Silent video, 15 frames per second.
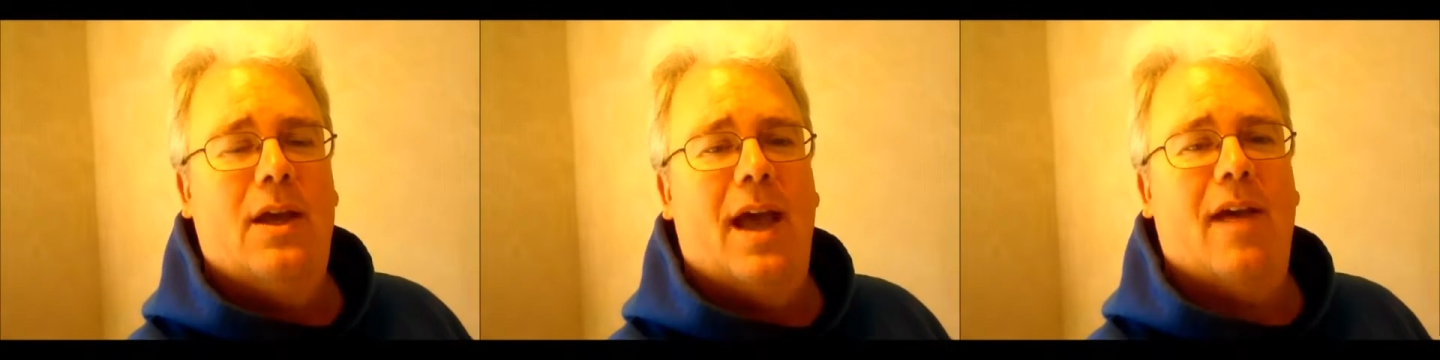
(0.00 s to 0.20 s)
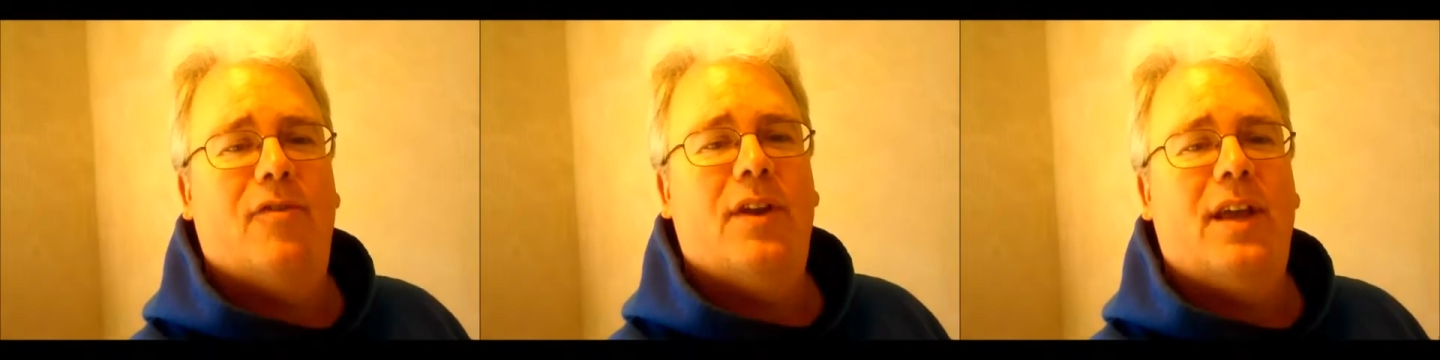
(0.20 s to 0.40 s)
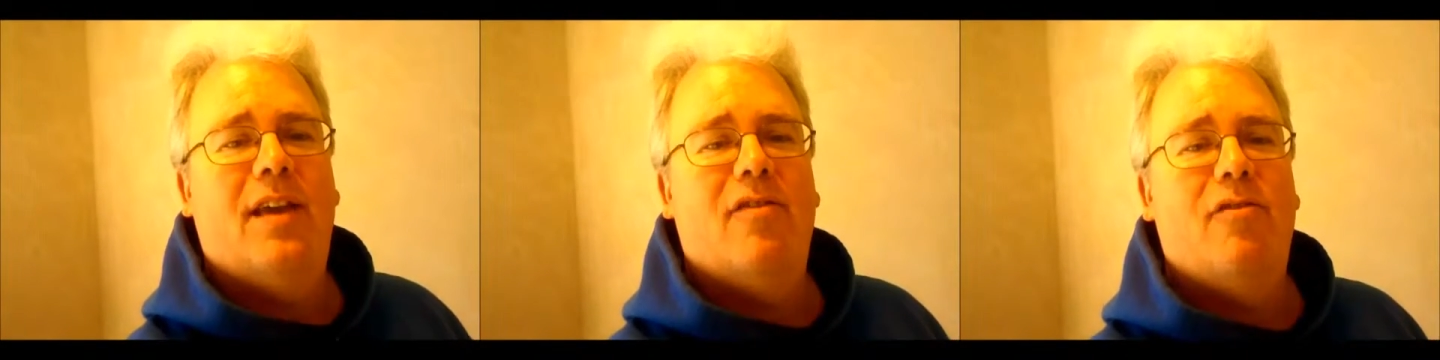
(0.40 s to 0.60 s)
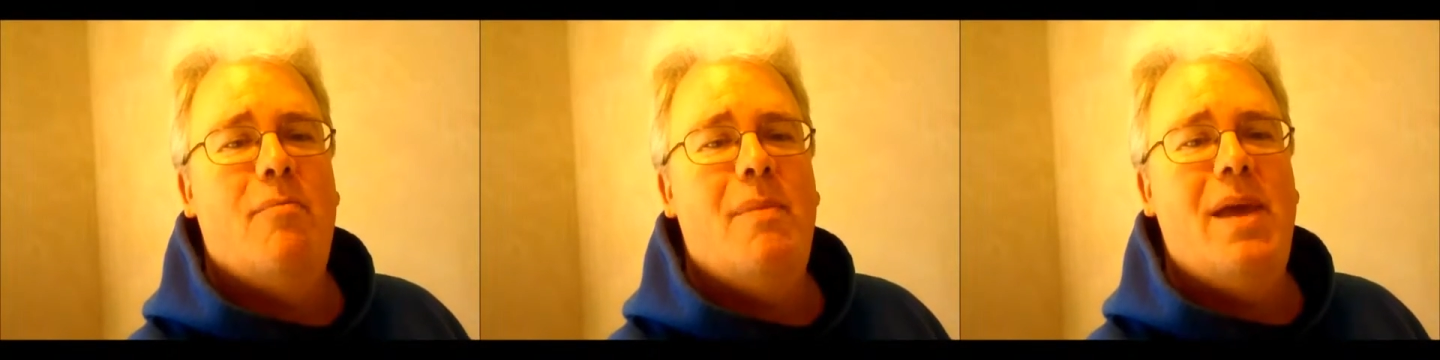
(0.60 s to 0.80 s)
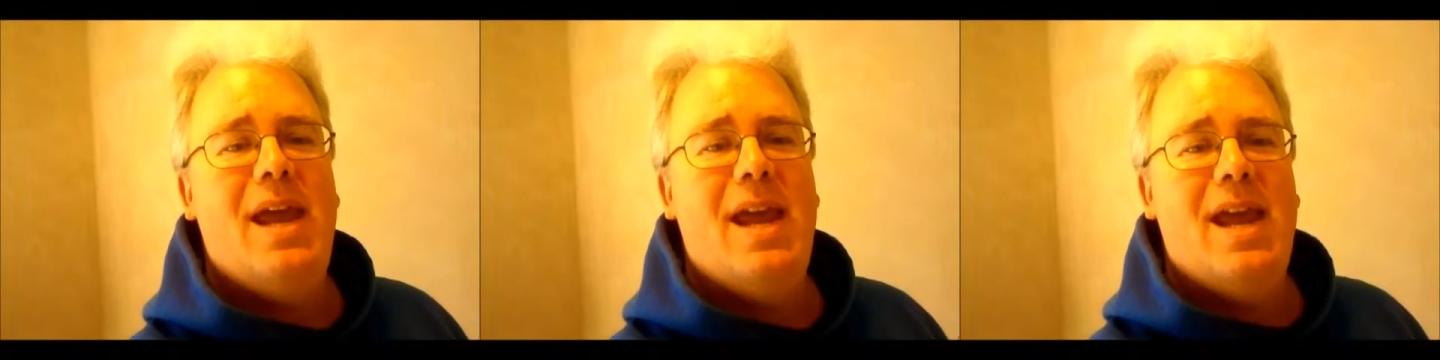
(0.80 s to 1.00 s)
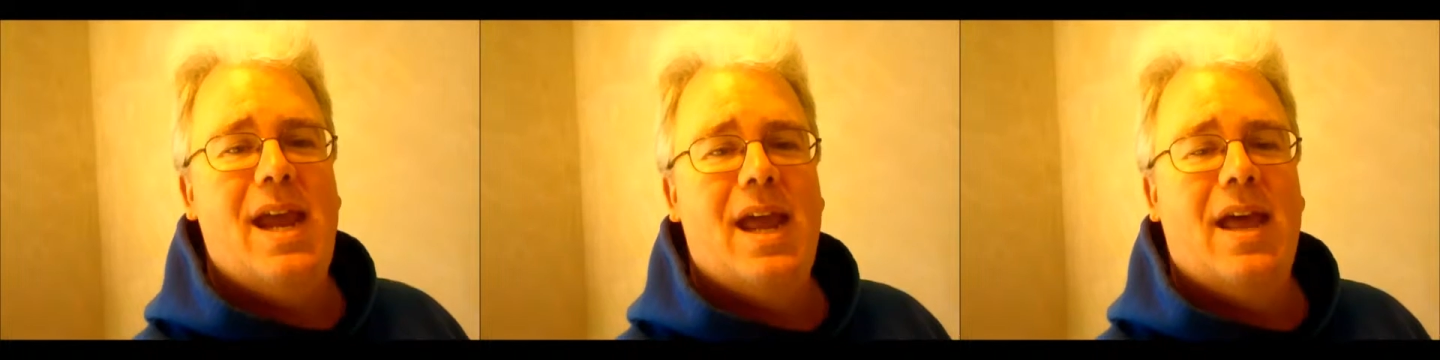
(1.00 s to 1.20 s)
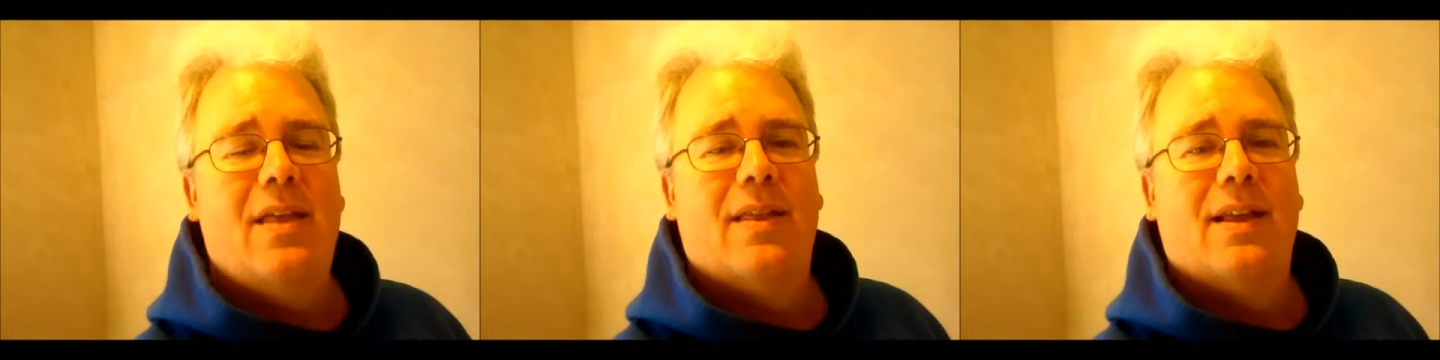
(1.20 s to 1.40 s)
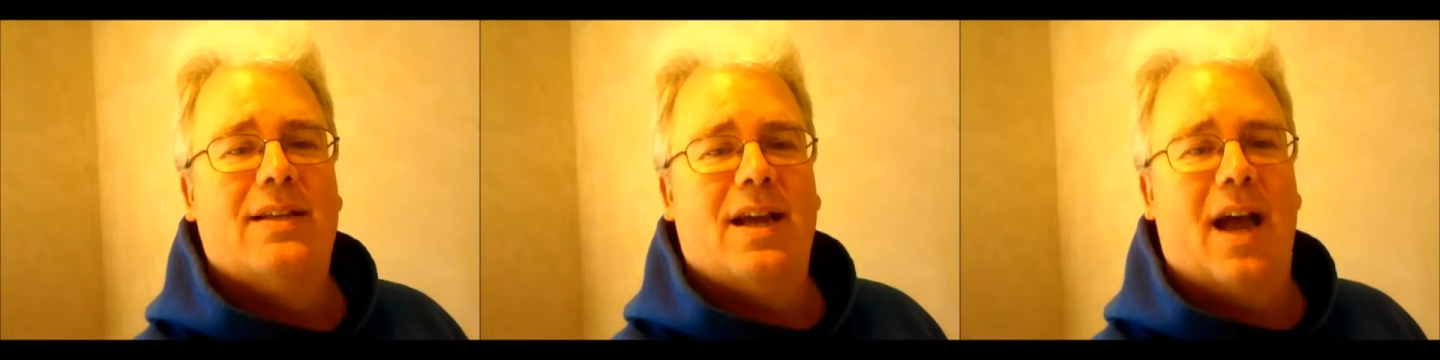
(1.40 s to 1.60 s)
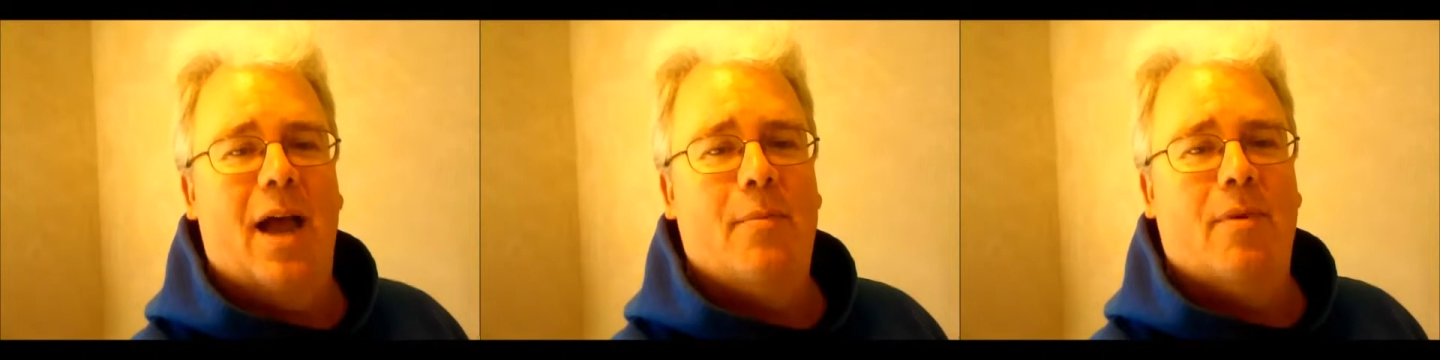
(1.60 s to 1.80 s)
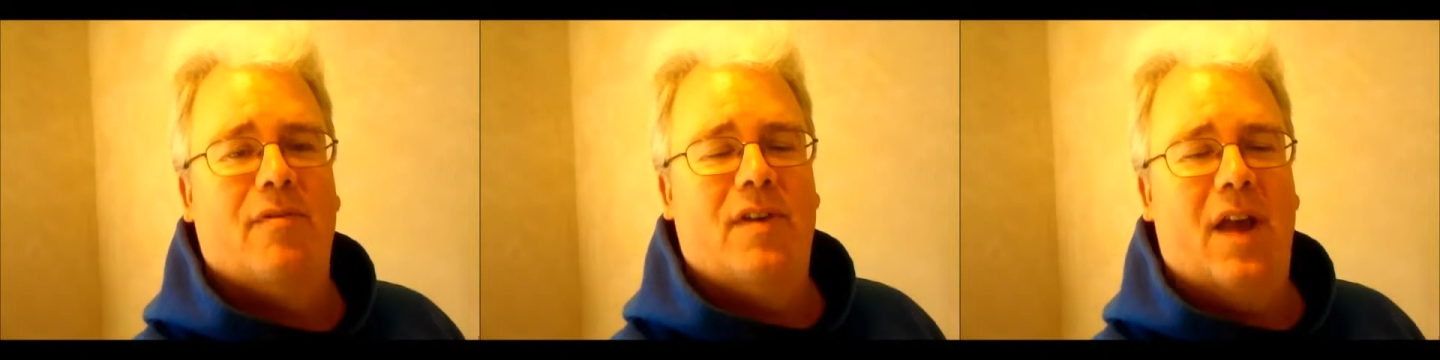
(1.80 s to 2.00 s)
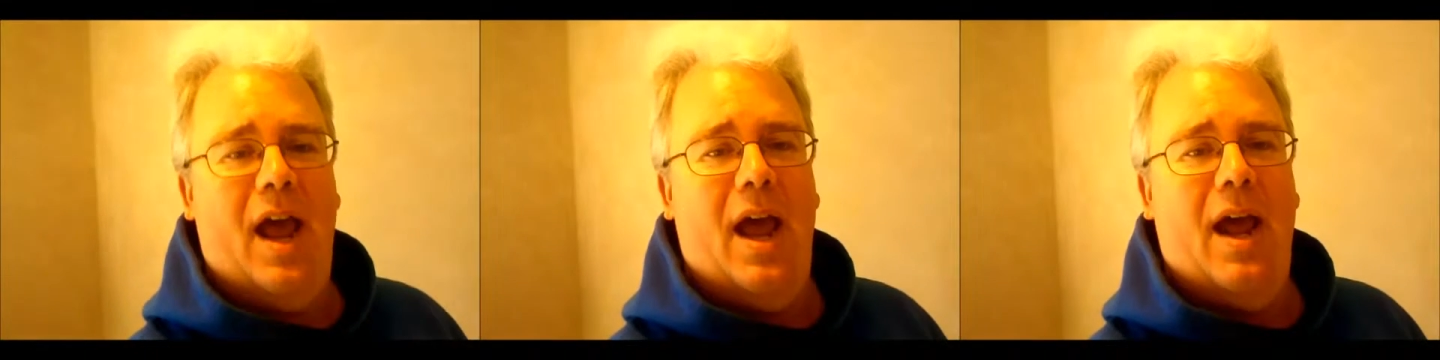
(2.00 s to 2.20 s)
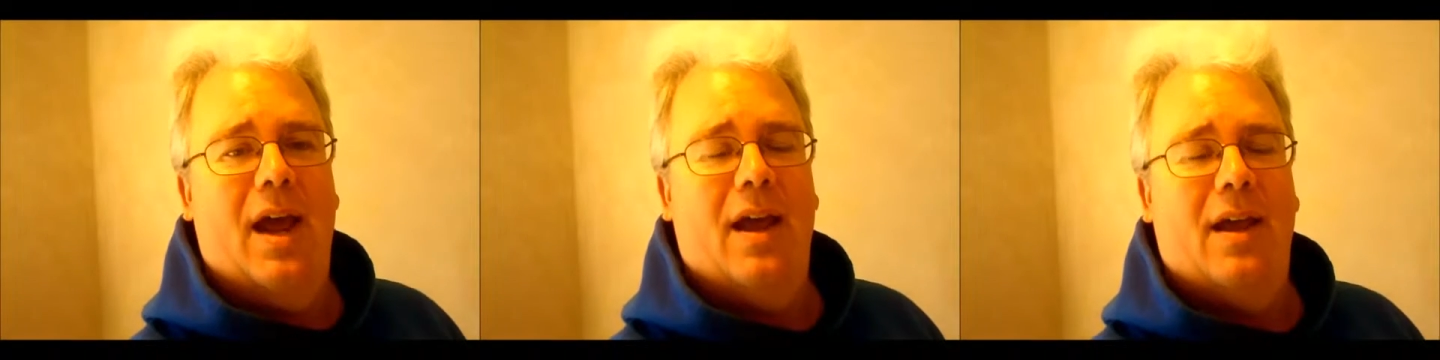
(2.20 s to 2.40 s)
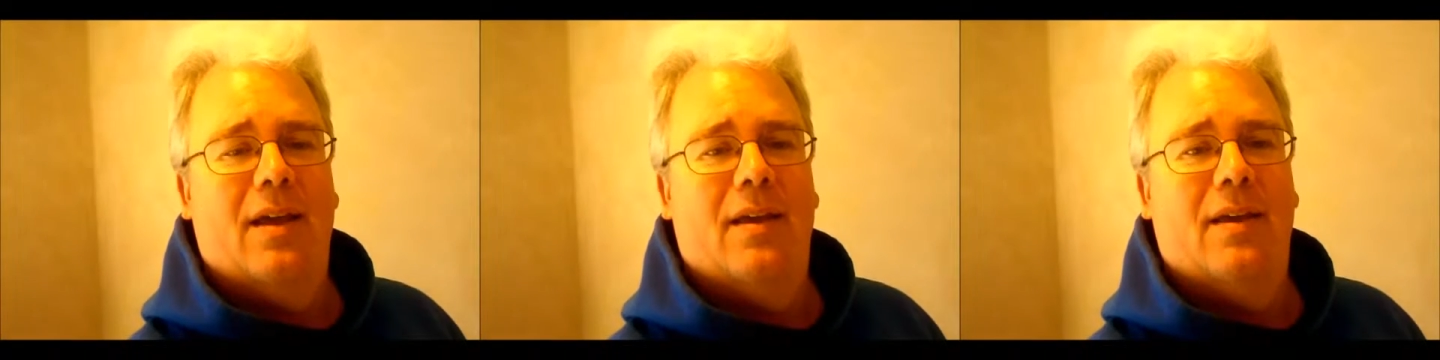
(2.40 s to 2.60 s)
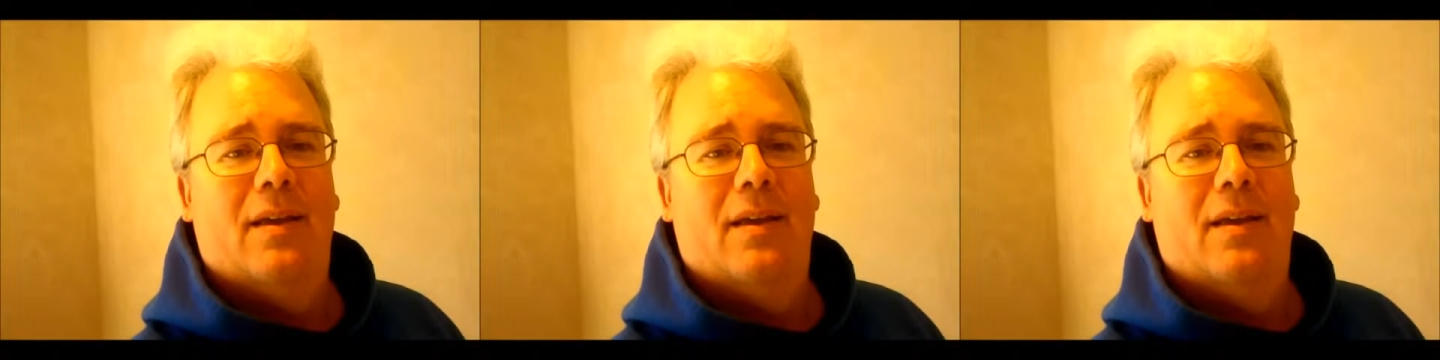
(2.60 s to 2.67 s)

you have to give me the time of day